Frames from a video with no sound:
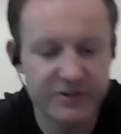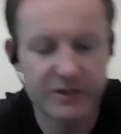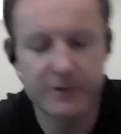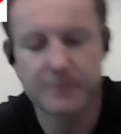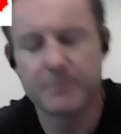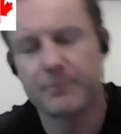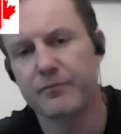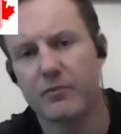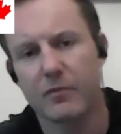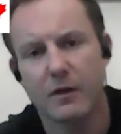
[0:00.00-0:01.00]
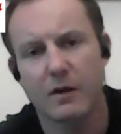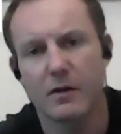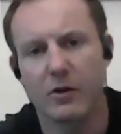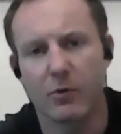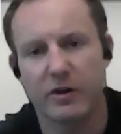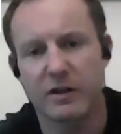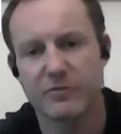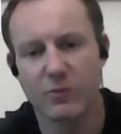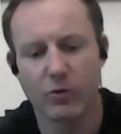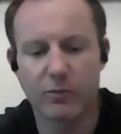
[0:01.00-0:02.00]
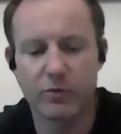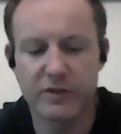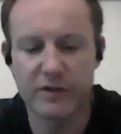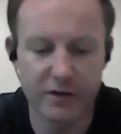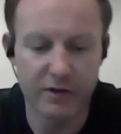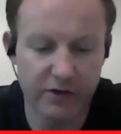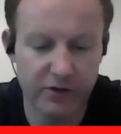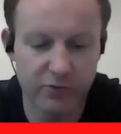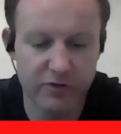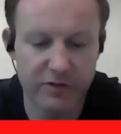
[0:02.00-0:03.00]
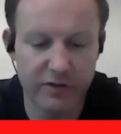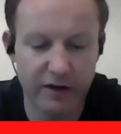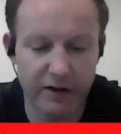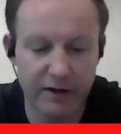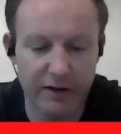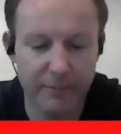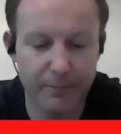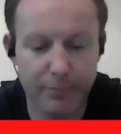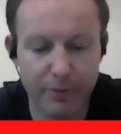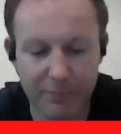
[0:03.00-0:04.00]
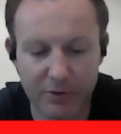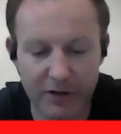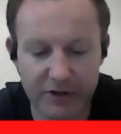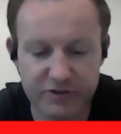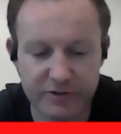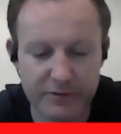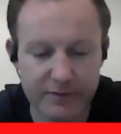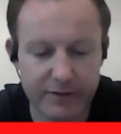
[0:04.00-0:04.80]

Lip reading: to, working with the youth population,